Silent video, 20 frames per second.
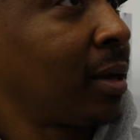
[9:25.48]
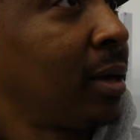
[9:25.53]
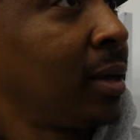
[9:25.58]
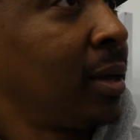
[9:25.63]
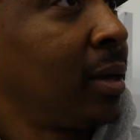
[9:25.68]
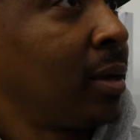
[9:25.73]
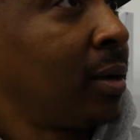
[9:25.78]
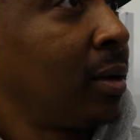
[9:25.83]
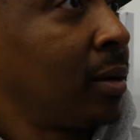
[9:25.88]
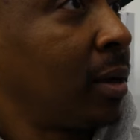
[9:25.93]

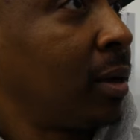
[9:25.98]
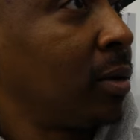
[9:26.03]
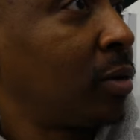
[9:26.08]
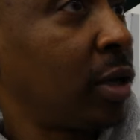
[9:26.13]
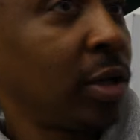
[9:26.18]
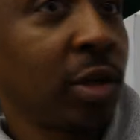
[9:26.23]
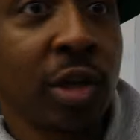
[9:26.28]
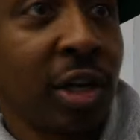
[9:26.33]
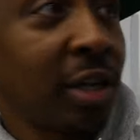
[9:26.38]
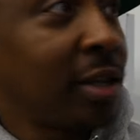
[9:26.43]
You know what I'm
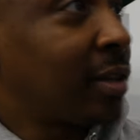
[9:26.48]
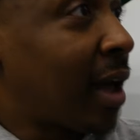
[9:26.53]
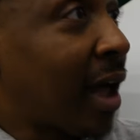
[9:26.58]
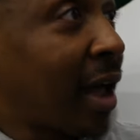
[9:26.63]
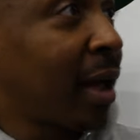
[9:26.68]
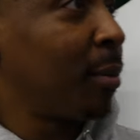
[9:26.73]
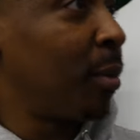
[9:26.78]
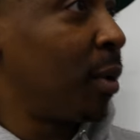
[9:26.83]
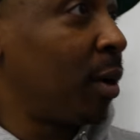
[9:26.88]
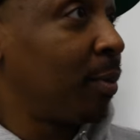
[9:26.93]
saying? You didn't
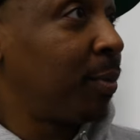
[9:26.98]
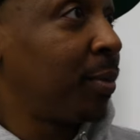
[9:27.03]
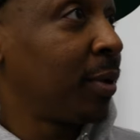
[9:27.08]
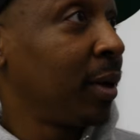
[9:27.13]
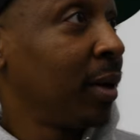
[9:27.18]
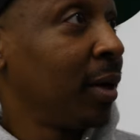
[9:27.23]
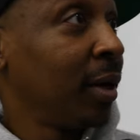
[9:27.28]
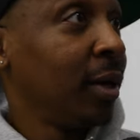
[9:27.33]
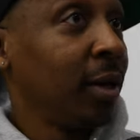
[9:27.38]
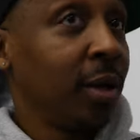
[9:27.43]
tie him up.
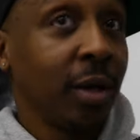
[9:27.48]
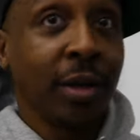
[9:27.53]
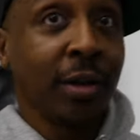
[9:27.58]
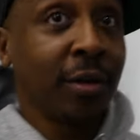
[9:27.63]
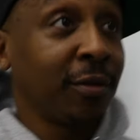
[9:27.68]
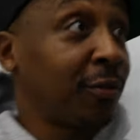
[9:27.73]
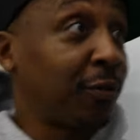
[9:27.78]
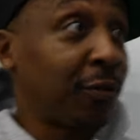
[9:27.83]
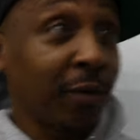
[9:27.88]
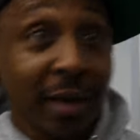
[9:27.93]
Yeah. You
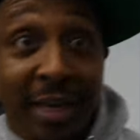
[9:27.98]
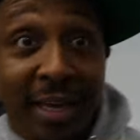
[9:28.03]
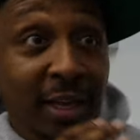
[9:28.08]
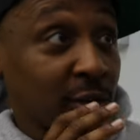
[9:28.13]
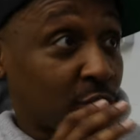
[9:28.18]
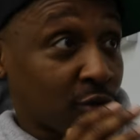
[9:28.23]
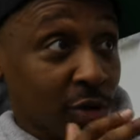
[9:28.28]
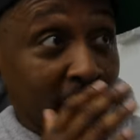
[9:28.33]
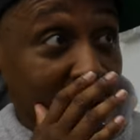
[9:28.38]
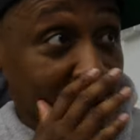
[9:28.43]
didn't freaking
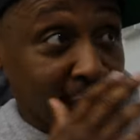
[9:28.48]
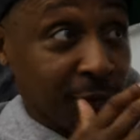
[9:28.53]
try to